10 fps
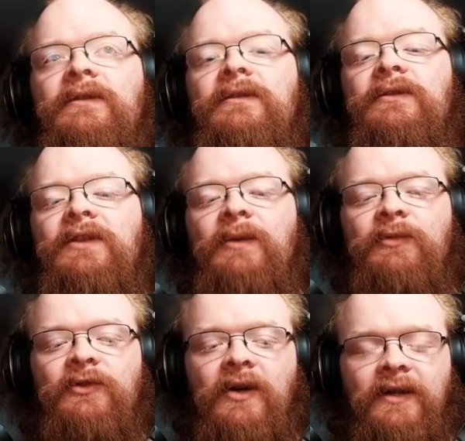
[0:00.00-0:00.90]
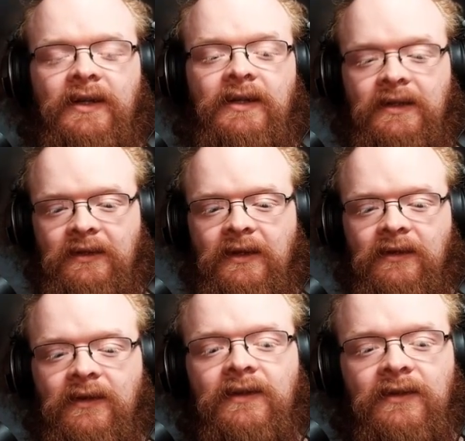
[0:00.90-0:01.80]
shape strong and connected like
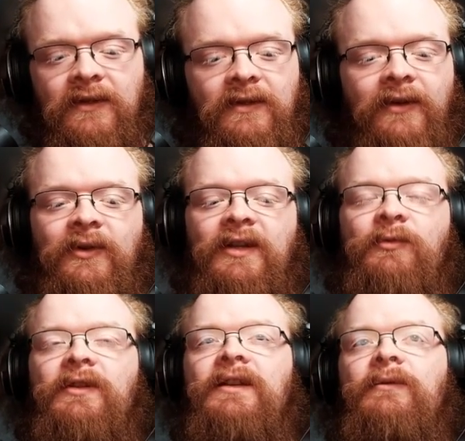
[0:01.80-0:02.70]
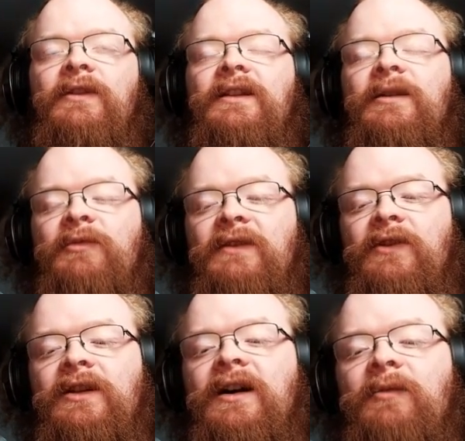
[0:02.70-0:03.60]
this, he's not going to end up in that
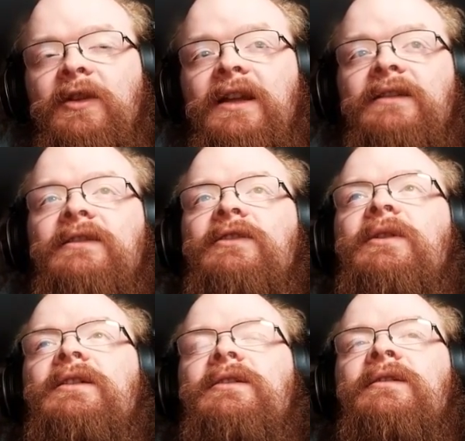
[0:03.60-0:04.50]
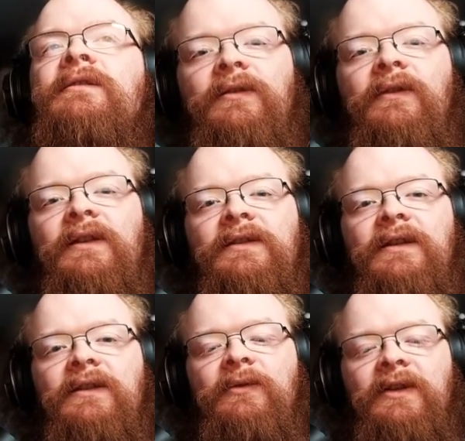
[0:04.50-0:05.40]
very complicated situation. This,
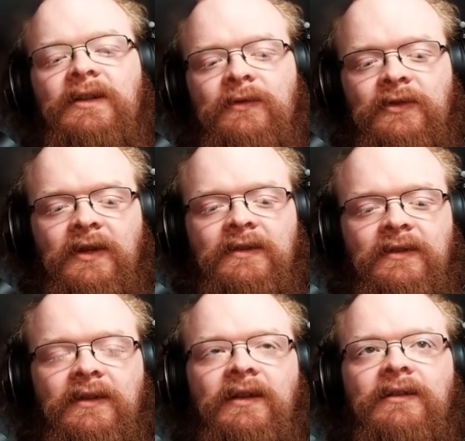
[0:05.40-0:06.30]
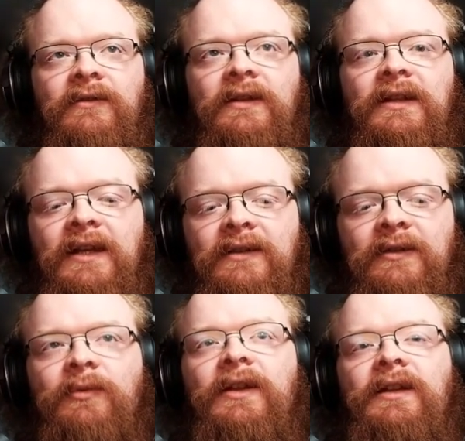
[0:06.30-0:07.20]
I think, really demonstrates the need to
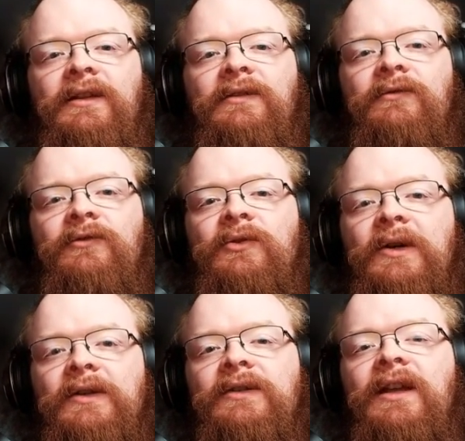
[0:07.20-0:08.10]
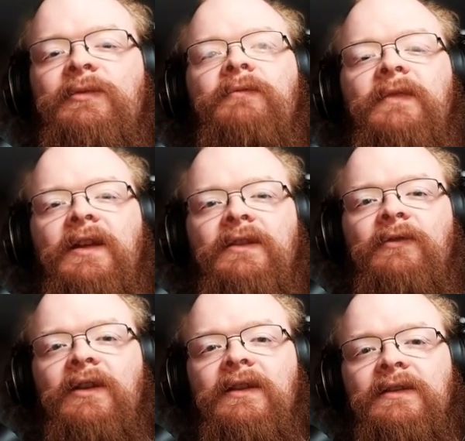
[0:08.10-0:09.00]
play strong shapes. At the
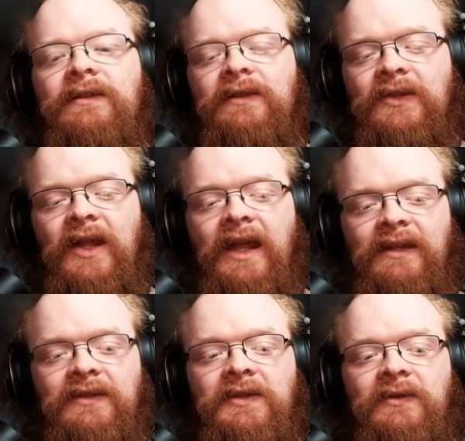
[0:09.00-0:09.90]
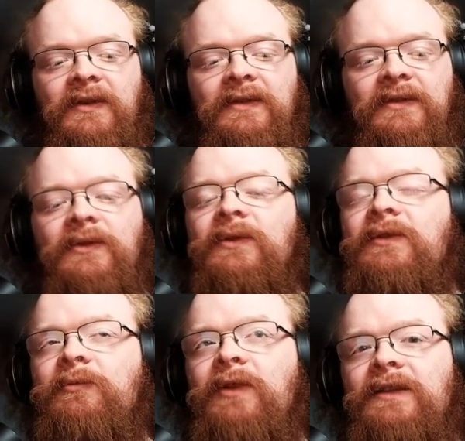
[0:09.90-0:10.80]
very least, you can't do this 2
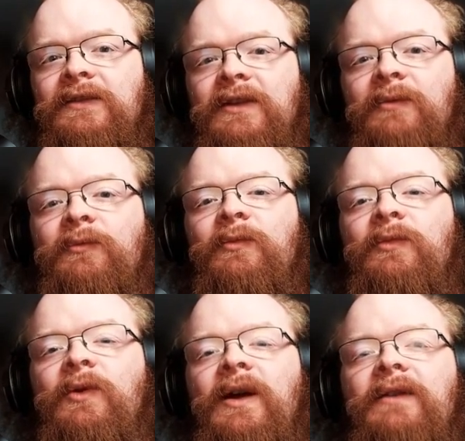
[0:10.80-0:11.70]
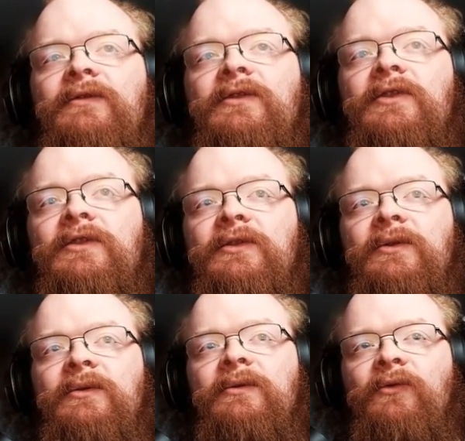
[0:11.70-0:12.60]
space jump. You have to just
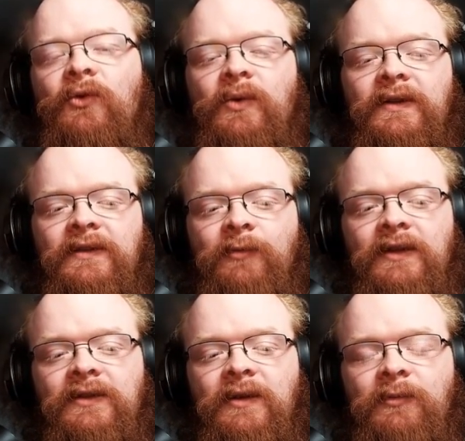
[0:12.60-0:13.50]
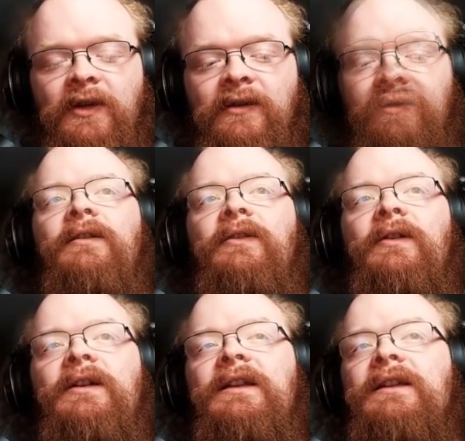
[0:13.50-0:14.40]
do the 1 space jump here.
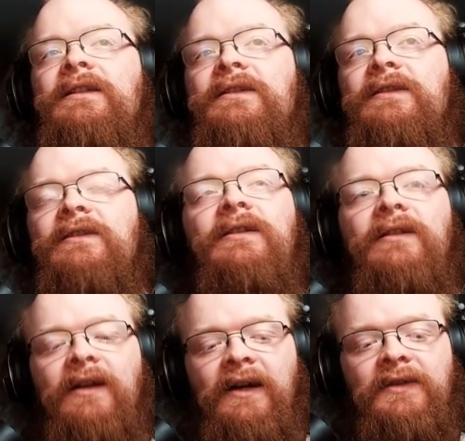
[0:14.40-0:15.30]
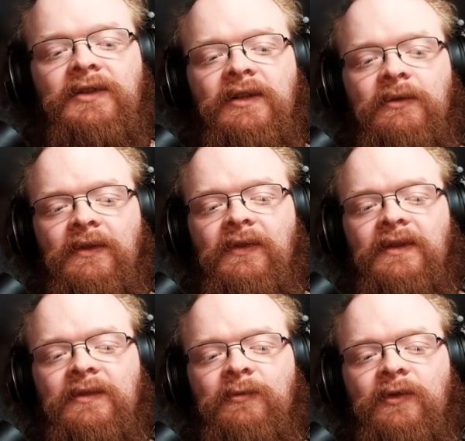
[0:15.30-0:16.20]
There is still Aji with
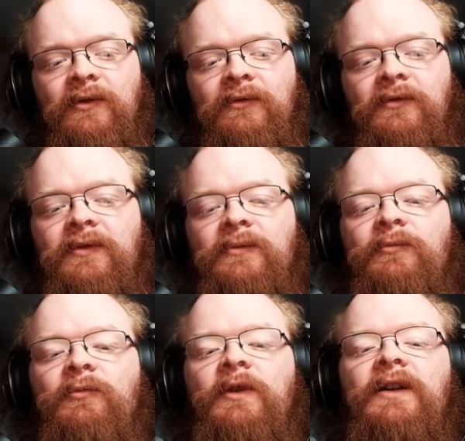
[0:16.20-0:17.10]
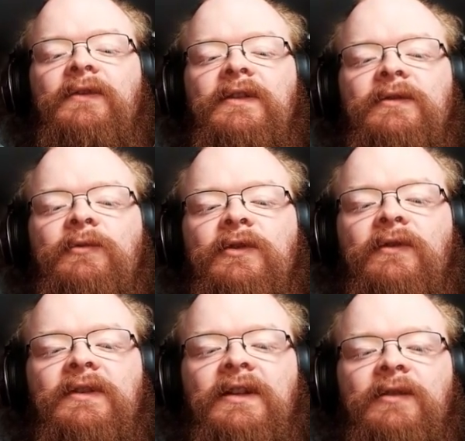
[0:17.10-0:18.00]
this move, but this move
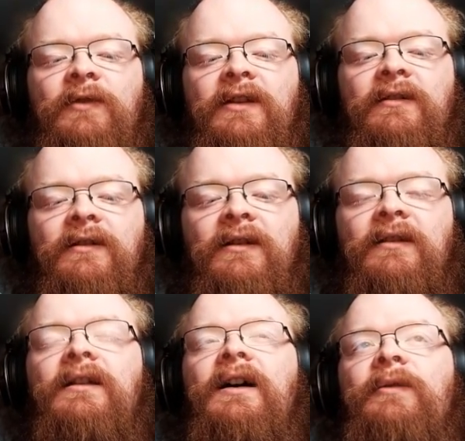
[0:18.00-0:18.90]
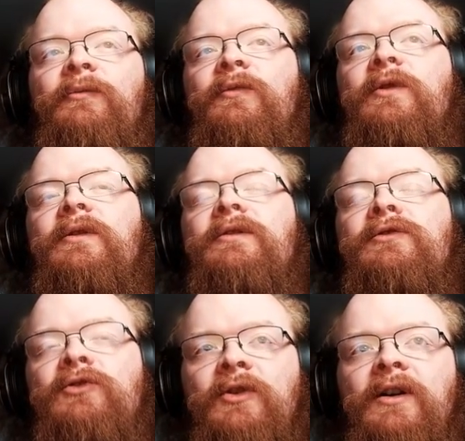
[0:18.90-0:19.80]
is going to be a lot more
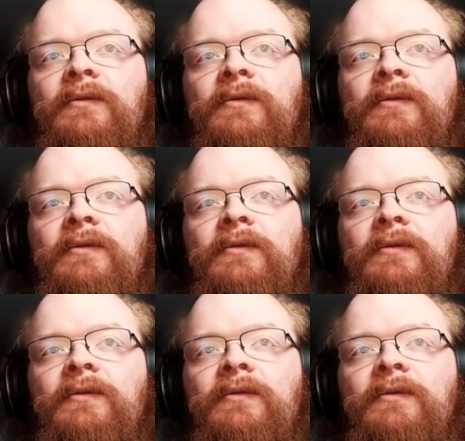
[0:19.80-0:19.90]
strong.